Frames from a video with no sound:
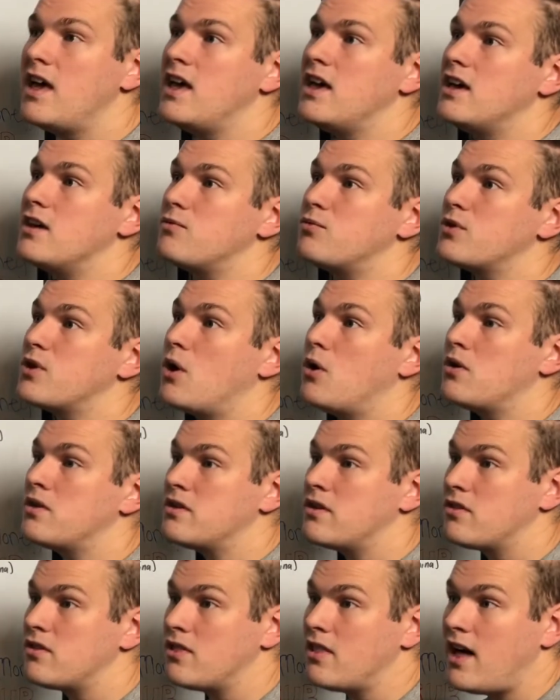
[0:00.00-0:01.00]
if we go on
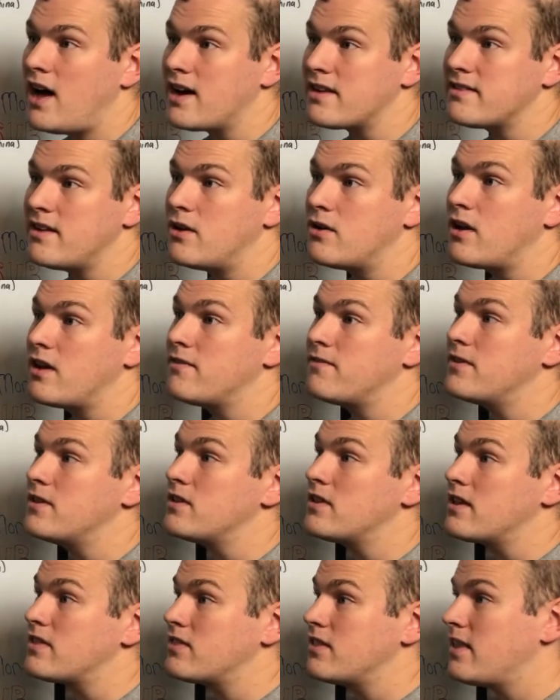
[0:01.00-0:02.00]
another lockdown, I feel
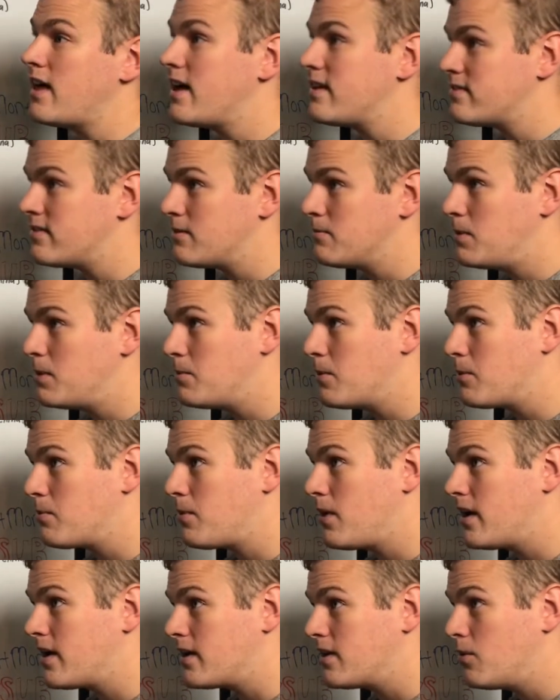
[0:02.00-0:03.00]
like the last thing people are
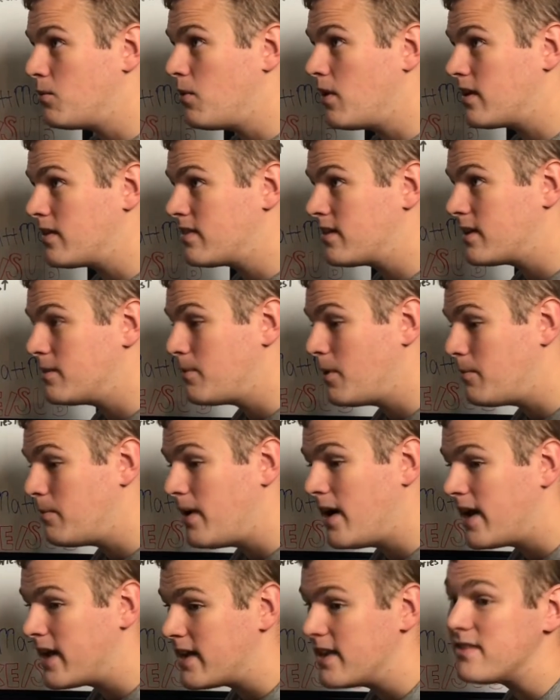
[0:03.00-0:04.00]
probably going to want to think about
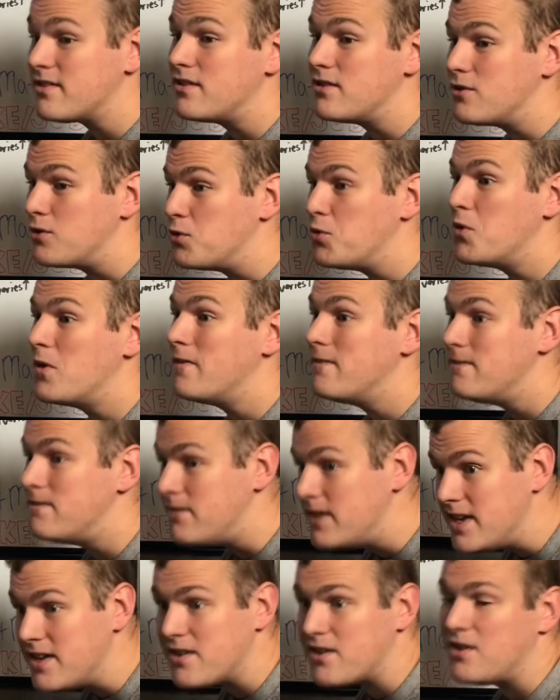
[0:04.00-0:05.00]
buying is a new
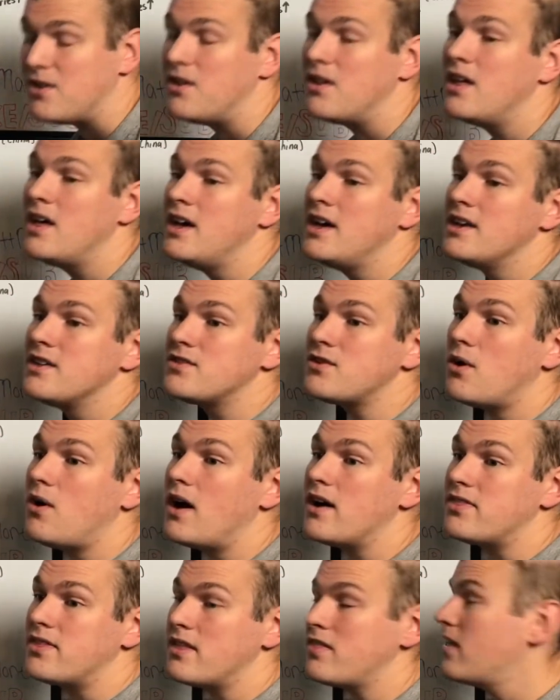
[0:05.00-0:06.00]
vehicle. So
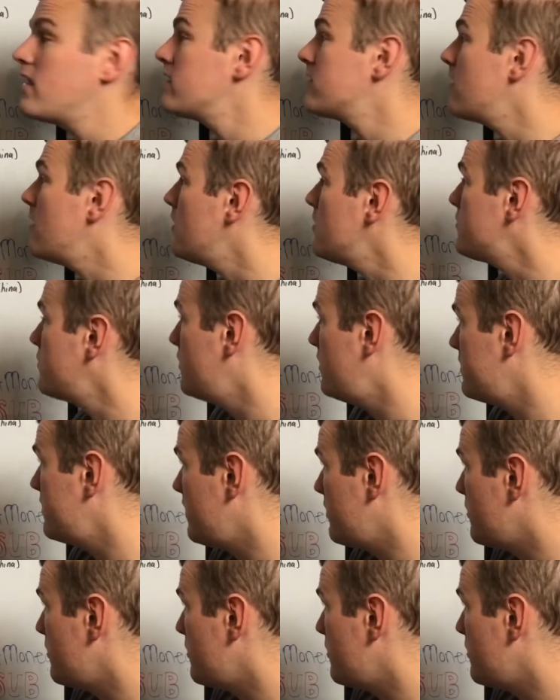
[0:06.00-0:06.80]
I think that is also another